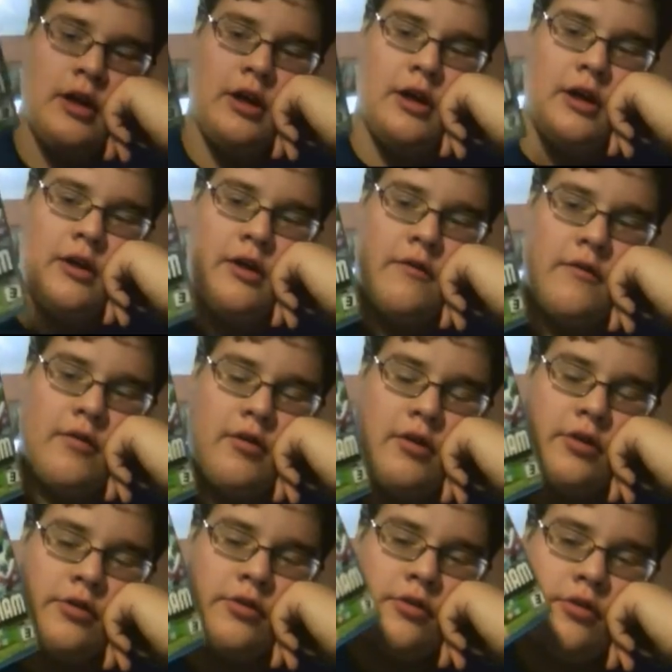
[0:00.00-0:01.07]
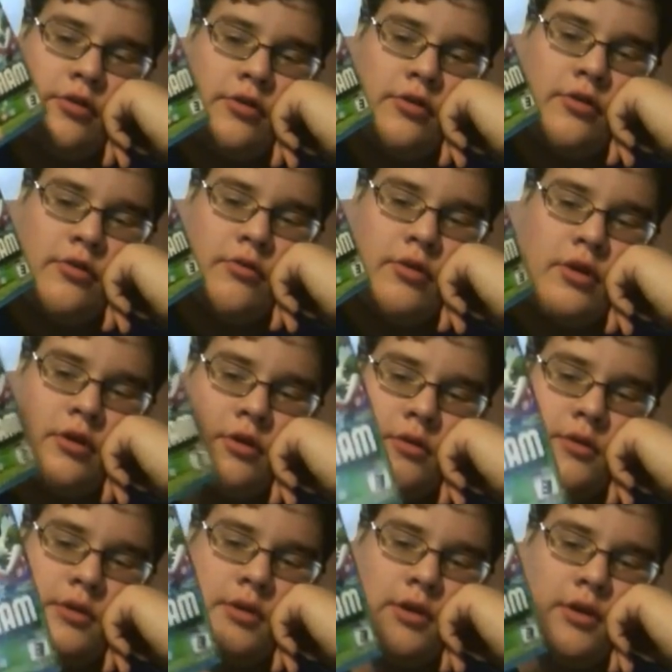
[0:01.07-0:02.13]
And of course,
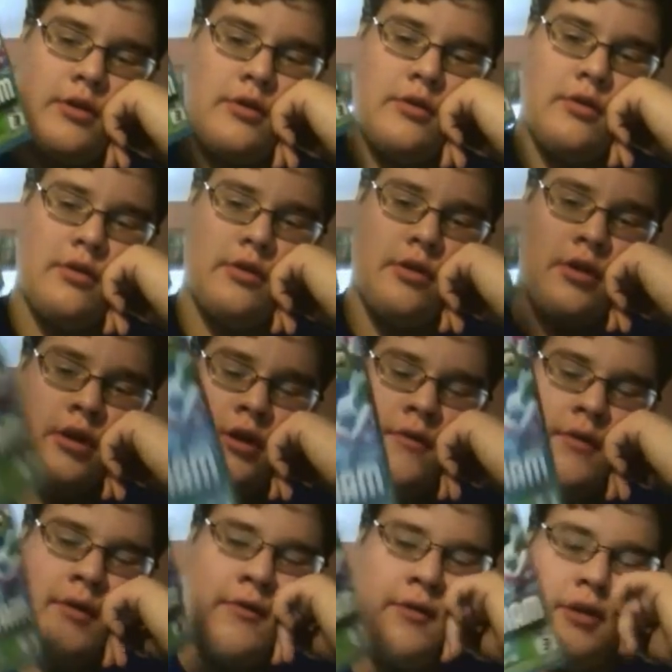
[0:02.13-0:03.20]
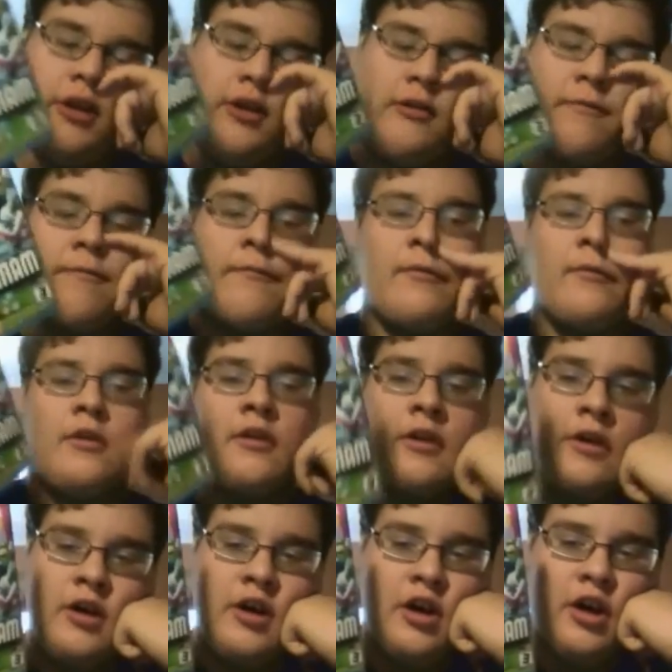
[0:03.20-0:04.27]
100% everything.
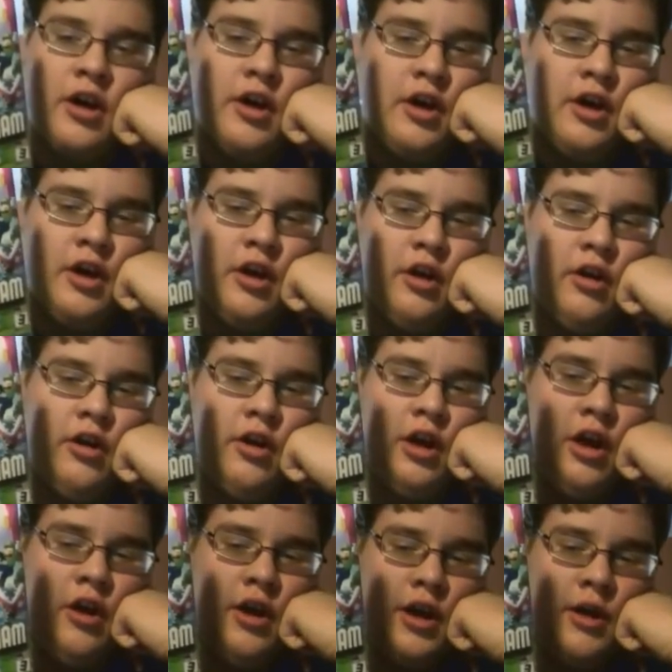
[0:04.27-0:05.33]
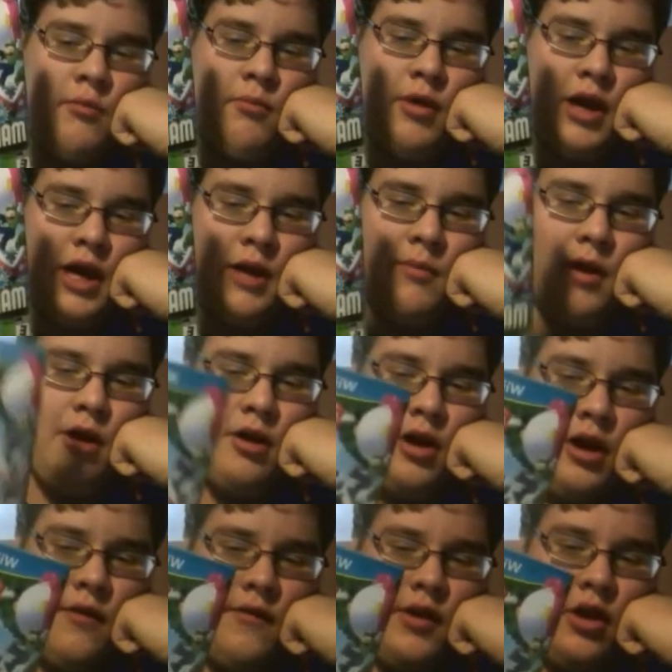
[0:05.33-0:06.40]
And now I can brag about it
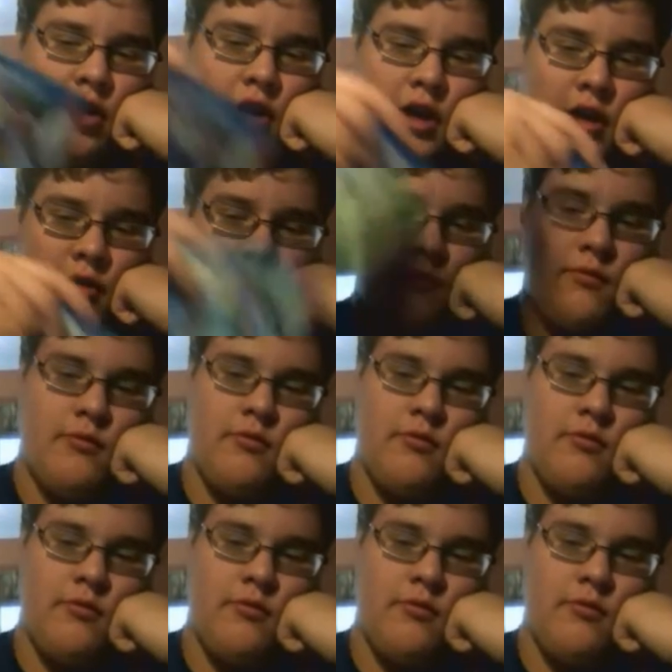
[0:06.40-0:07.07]
on the internet.